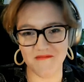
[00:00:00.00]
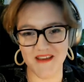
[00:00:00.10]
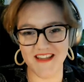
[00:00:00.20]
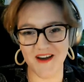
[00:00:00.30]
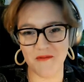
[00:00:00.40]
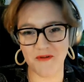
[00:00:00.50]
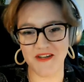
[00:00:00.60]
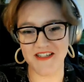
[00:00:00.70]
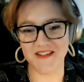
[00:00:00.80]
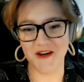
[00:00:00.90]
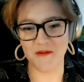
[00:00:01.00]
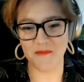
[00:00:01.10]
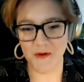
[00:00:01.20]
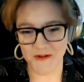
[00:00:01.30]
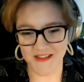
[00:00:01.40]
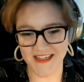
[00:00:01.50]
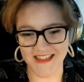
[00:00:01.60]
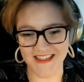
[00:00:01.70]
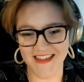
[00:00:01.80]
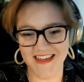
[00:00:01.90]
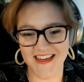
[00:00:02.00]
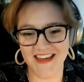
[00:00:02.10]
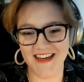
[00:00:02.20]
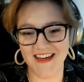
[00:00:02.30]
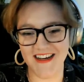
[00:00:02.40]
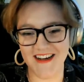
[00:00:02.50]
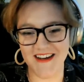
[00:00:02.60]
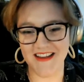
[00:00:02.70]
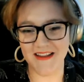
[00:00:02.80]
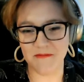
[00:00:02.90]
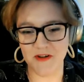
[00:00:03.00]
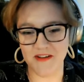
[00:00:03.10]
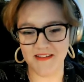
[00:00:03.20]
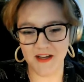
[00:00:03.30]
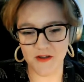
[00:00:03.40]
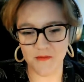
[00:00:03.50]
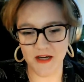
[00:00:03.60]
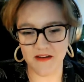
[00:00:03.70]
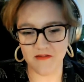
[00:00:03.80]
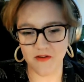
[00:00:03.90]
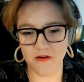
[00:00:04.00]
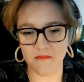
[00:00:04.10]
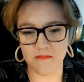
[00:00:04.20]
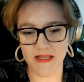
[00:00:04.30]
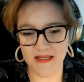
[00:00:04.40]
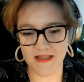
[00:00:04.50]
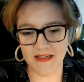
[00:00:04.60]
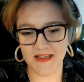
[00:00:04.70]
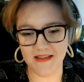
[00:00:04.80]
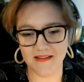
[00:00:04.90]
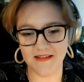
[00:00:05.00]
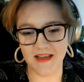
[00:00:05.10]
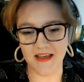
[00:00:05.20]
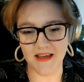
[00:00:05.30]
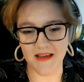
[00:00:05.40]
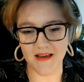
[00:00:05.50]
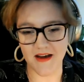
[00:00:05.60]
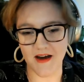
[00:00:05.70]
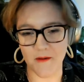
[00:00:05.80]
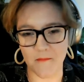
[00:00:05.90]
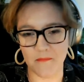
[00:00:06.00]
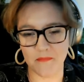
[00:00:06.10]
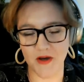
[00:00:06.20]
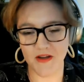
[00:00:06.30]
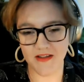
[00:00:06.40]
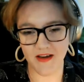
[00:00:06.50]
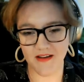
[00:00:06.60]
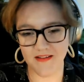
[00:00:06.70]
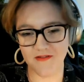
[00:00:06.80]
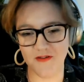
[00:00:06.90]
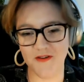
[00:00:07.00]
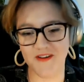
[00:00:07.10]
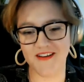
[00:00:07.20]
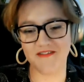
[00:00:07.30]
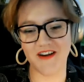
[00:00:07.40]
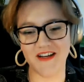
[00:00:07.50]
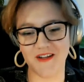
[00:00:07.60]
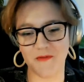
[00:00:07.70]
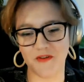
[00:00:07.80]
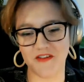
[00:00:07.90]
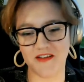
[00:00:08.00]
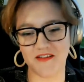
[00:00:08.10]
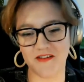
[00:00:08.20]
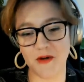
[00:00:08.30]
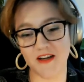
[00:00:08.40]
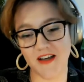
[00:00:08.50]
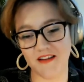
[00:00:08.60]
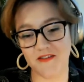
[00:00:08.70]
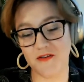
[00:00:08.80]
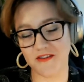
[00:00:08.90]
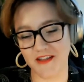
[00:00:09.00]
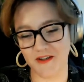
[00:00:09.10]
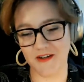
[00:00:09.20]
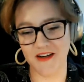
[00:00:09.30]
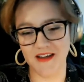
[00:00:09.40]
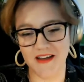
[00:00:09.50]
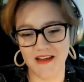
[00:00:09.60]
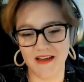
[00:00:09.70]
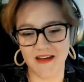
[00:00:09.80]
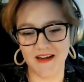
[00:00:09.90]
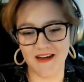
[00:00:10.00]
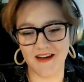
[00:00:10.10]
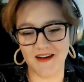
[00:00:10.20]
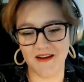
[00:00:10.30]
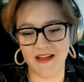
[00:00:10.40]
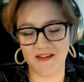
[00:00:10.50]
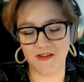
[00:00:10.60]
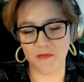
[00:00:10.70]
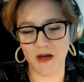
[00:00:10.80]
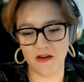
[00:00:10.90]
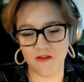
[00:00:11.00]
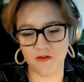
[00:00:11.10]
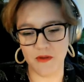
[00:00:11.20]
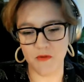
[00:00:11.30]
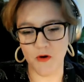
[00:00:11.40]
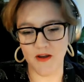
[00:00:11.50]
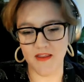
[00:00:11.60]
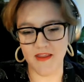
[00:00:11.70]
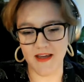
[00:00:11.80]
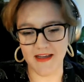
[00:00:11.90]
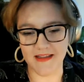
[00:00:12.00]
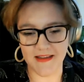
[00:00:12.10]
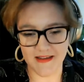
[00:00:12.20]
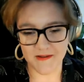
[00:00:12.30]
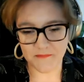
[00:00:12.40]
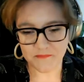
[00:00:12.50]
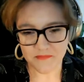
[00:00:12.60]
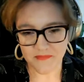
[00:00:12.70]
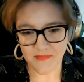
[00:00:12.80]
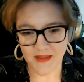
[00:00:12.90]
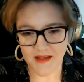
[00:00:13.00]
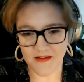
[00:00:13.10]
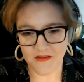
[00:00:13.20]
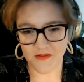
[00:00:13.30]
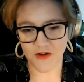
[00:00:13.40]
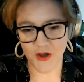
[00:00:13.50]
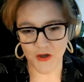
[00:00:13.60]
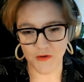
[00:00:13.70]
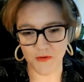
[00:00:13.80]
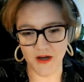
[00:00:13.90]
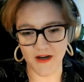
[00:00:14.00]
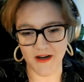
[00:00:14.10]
media operation called Borderline, and I'm going to tell you about it for a minute. It's a podcast for Defiant Global Citizens, podcast newsletter, and it aspires to be more. The idea is to